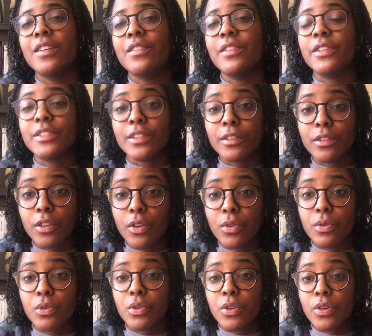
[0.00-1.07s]
There's a
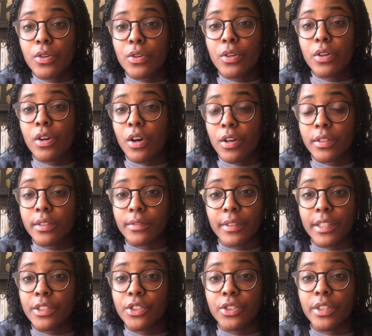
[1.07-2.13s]
low cost of
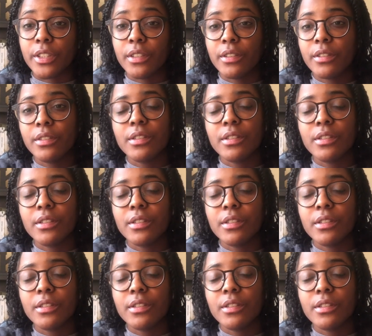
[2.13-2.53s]
entry